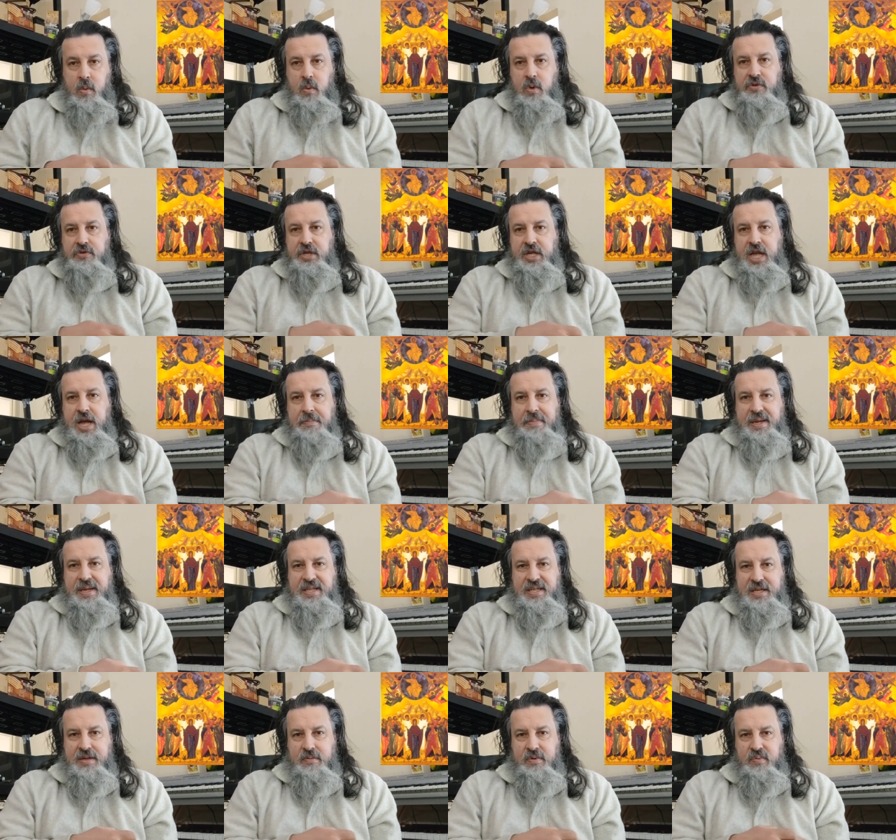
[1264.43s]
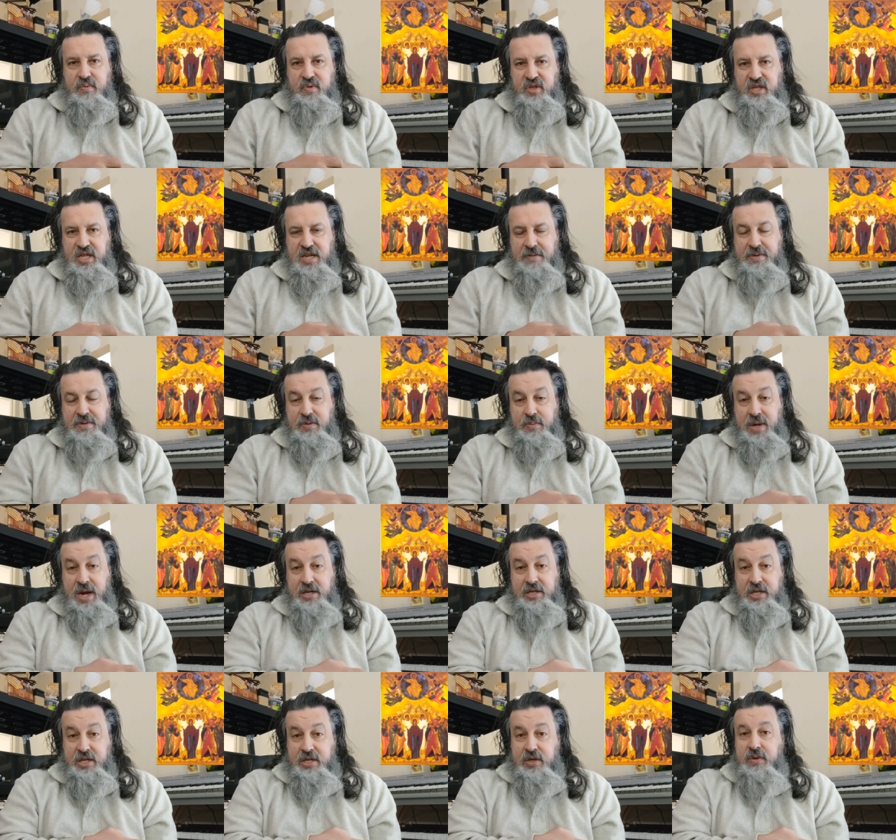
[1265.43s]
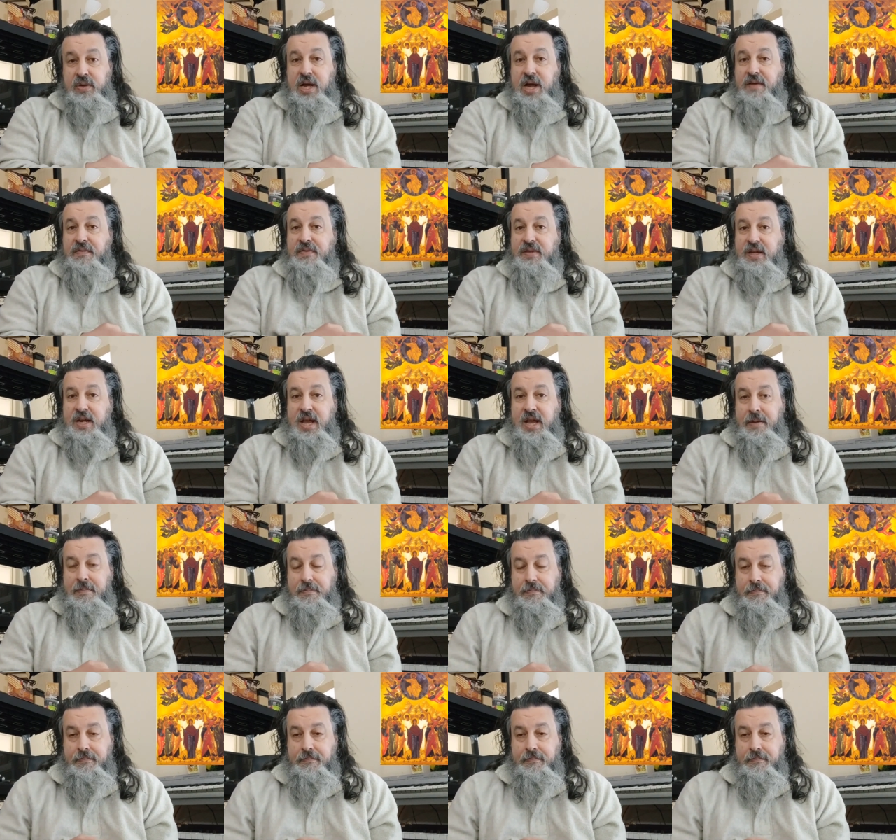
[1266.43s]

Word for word: we'll see how many segments segments we actually do have today.